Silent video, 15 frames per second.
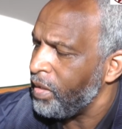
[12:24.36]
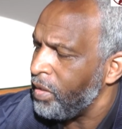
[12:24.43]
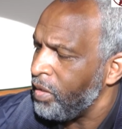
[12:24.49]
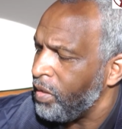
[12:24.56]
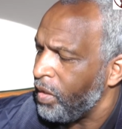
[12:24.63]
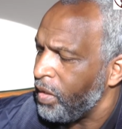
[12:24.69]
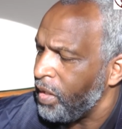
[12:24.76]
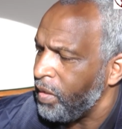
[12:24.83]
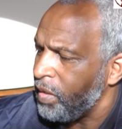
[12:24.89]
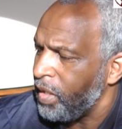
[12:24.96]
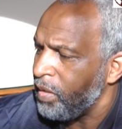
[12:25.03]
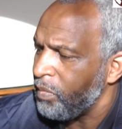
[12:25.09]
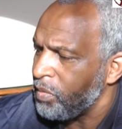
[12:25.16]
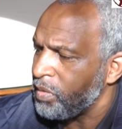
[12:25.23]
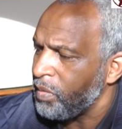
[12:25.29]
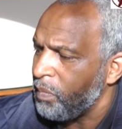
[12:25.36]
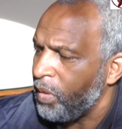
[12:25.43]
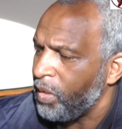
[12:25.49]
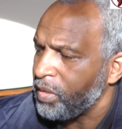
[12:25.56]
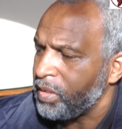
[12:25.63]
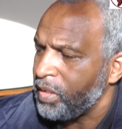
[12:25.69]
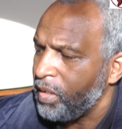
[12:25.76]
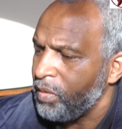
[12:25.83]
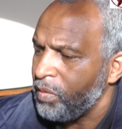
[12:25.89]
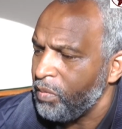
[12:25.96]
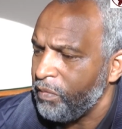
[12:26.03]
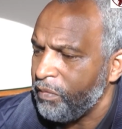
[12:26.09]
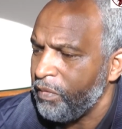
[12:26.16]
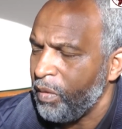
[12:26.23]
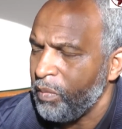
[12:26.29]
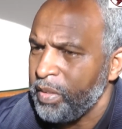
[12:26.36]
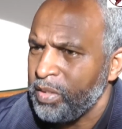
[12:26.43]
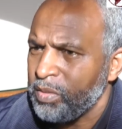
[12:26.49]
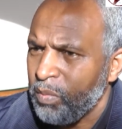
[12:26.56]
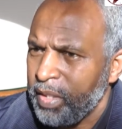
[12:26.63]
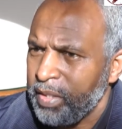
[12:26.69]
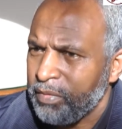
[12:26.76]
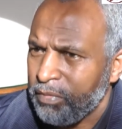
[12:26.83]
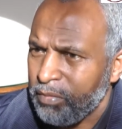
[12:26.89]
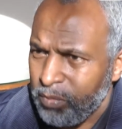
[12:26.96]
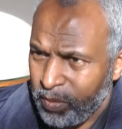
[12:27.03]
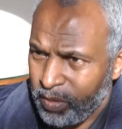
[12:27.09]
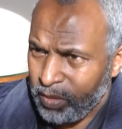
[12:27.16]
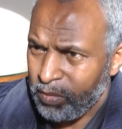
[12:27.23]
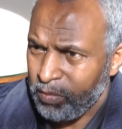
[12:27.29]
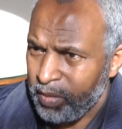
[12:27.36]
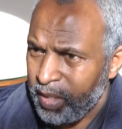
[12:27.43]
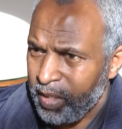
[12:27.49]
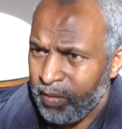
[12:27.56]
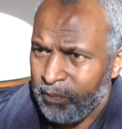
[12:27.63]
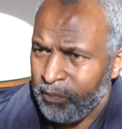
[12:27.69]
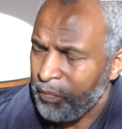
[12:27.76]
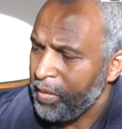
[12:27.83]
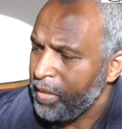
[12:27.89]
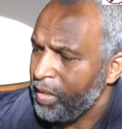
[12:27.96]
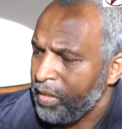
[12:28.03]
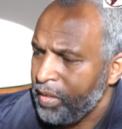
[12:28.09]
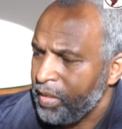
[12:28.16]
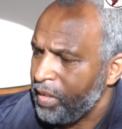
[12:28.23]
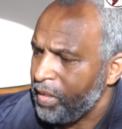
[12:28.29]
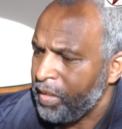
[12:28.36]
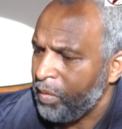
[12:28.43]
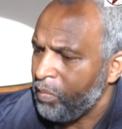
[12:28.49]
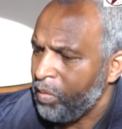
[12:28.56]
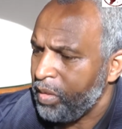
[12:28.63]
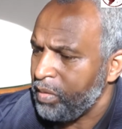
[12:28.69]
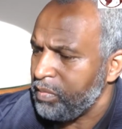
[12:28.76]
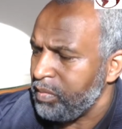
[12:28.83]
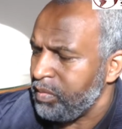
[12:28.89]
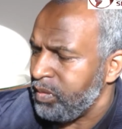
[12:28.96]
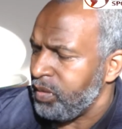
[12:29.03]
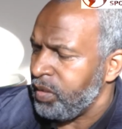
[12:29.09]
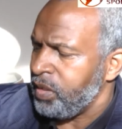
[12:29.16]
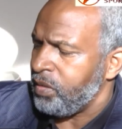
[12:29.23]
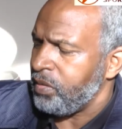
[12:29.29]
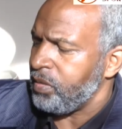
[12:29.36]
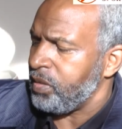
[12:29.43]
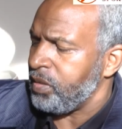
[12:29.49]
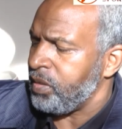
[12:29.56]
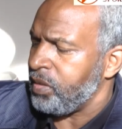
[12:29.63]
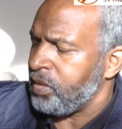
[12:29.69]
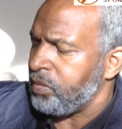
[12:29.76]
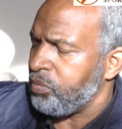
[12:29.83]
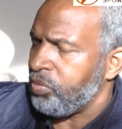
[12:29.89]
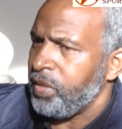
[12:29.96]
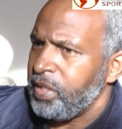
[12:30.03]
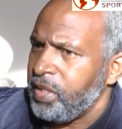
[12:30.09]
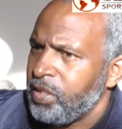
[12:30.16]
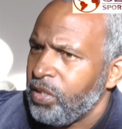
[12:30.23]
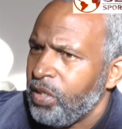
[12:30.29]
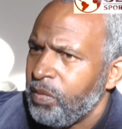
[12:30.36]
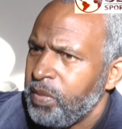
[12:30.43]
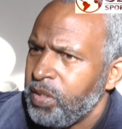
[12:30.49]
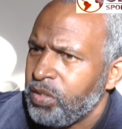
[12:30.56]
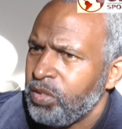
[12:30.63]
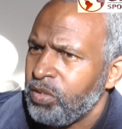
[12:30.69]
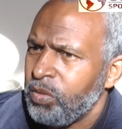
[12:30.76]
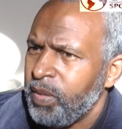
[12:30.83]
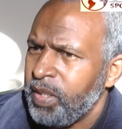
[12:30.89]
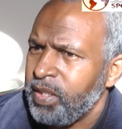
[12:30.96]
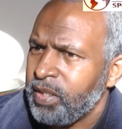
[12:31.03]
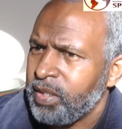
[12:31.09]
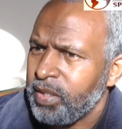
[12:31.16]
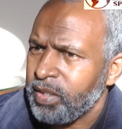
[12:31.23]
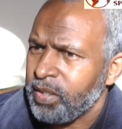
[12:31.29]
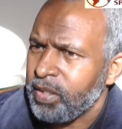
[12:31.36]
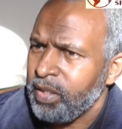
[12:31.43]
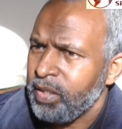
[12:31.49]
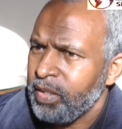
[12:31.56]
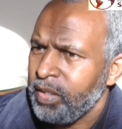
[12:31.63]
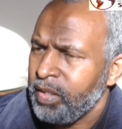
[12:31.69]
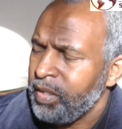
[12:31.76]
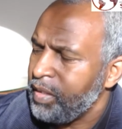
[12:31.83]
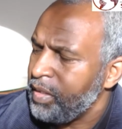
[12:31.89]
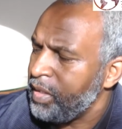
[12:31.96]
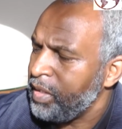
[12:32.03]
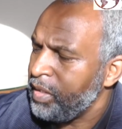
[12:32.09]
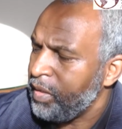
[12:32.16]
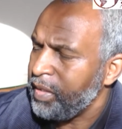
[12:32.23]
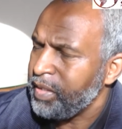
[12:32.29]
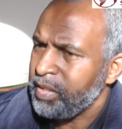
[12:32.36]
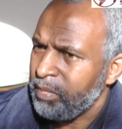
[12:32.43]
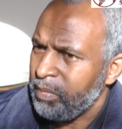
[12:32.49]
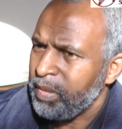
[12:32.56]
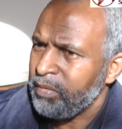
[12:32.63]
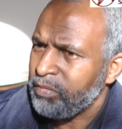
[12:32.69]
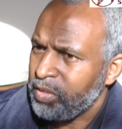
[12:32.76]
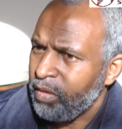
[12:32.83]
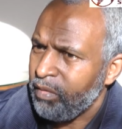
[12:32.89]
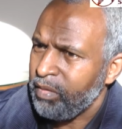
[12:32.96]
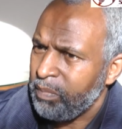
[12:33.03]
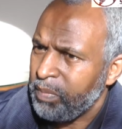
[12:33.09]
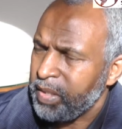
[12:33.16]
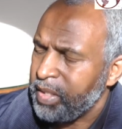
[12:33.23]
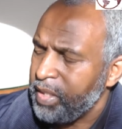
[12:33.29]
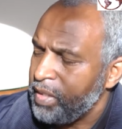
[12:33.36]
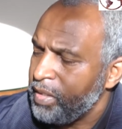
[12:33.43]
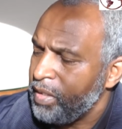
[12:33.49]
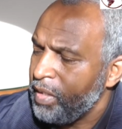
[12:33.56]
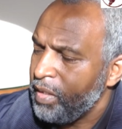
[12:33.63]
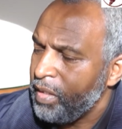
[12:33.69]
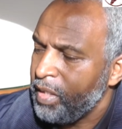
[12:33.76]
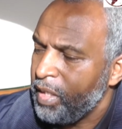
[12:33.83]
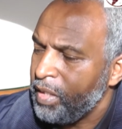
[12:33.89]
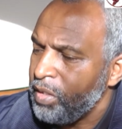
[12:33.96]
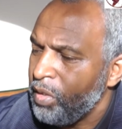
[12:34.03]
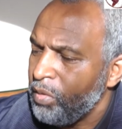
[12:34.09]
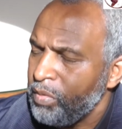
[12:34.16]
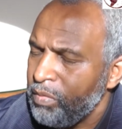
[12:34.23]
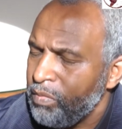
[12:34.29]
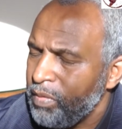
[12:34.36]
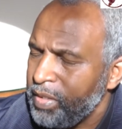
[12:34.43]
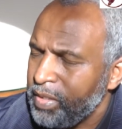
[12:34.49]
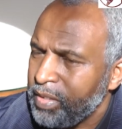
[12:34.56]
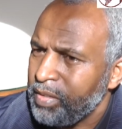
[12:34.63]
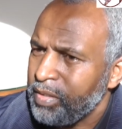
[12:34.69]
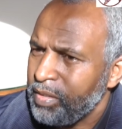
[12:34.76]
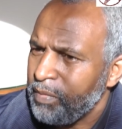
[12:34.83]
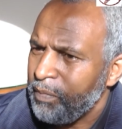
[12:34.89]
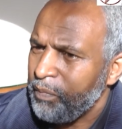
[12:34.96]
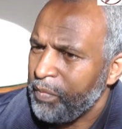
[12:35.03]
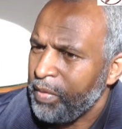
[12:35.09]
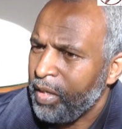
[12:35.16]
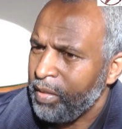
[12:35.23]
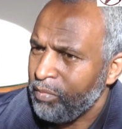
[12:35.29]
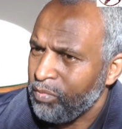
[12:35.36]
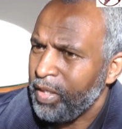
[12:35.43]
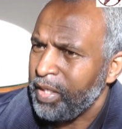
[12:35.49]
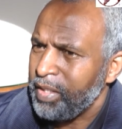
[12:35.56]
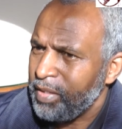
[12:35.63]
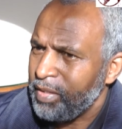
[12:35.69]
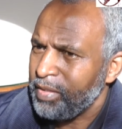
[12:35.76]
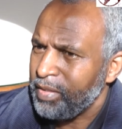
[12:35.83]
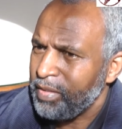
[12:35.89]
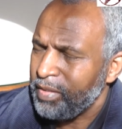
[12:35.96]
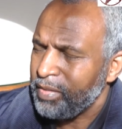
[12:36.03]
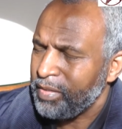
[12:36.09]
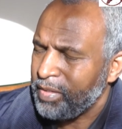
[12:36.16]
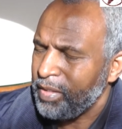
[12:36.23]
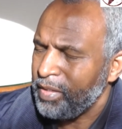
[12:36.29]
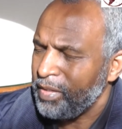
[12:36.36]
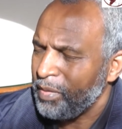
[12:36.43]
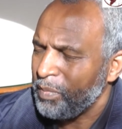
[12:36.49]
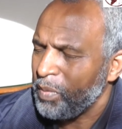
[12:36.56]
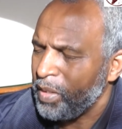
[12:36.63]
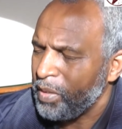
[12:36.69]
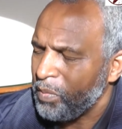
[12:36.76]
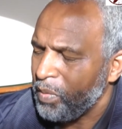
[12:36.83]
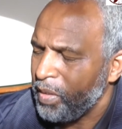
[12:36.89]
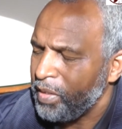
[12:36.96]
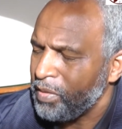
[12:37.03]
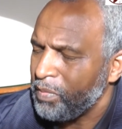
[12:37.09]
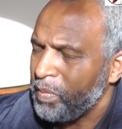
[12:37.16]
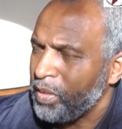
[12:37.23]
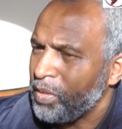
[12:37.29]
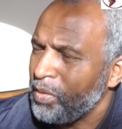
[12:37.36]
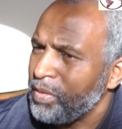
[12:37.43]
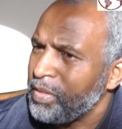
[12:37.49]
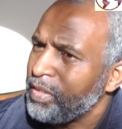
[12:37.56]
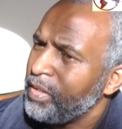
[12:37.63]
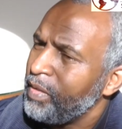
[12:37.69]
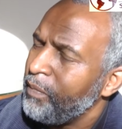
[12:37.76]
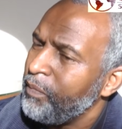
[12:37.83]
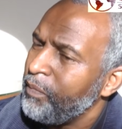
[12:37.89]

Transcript: You know, he was a boxer who felt his way through a career. He didn't predetermine to do anything. You know, he did a bit of cherry picking. And the only reason I rate Senior, by the way, is because